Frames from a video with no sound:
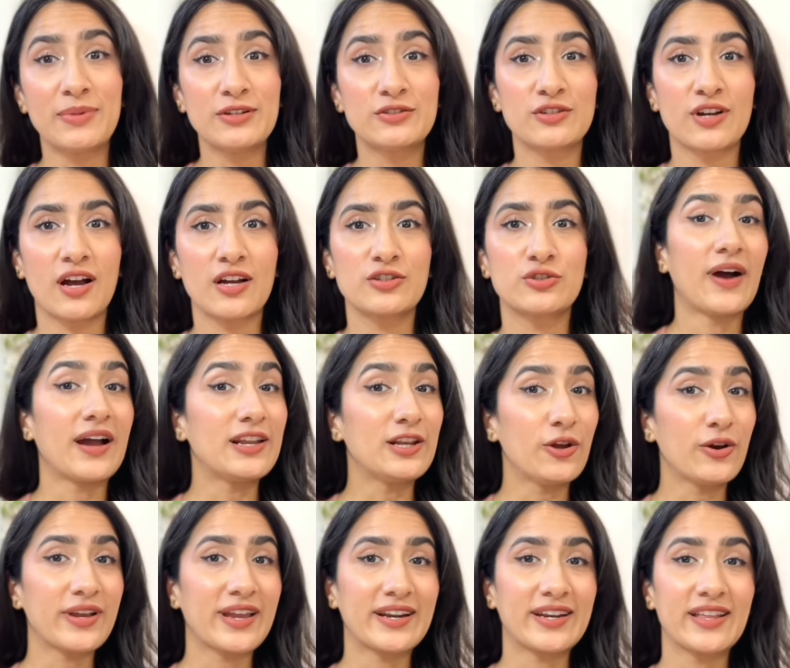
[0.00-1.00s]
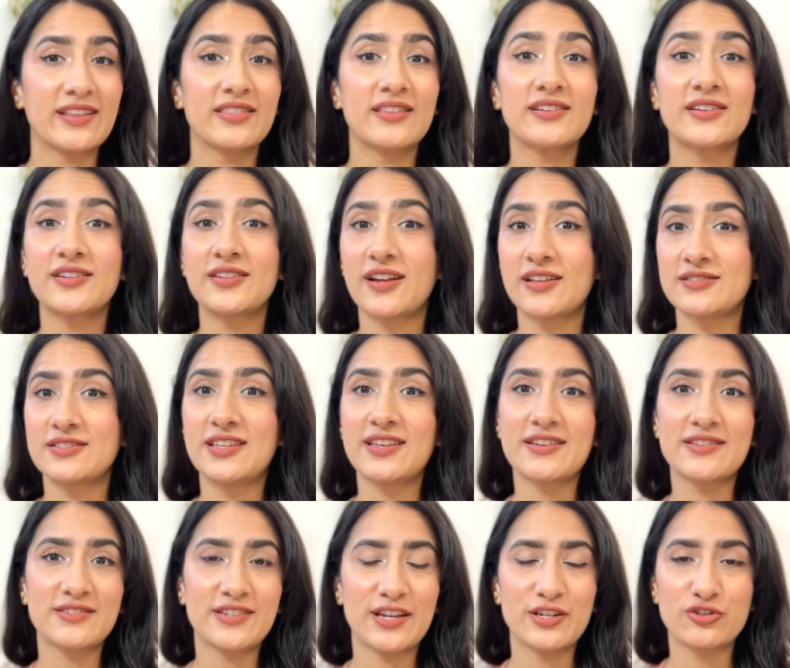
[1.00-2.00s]
be charged while you're getting the currency
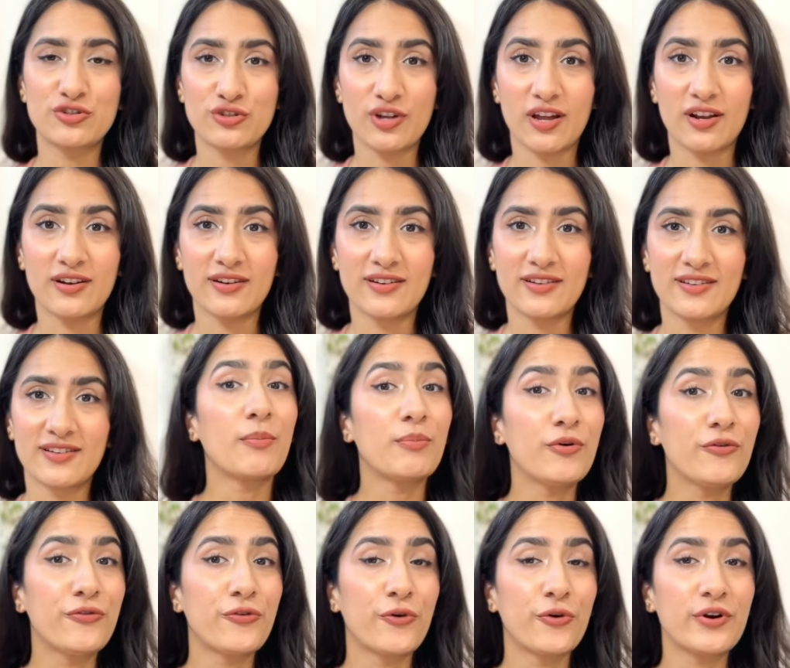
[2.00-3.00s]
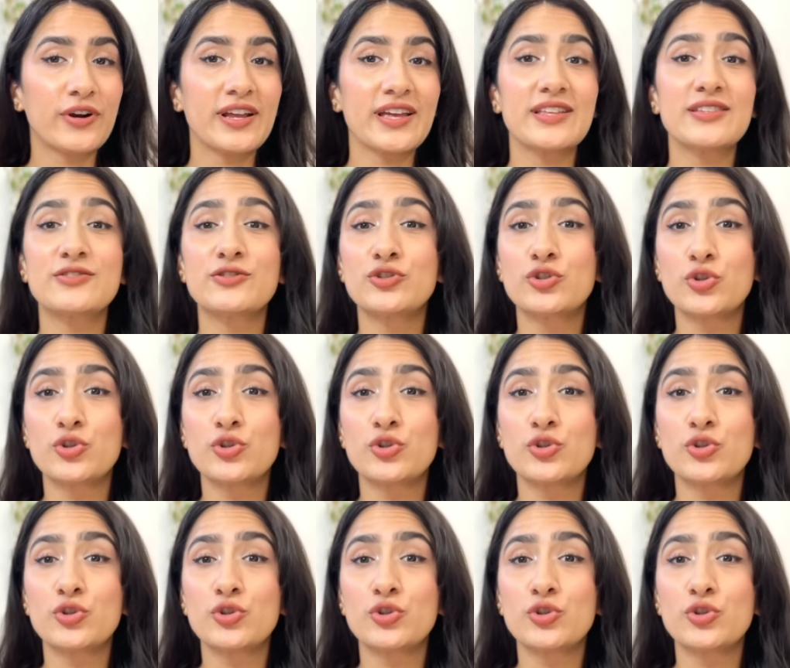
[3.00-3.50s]
exchange done. Number four is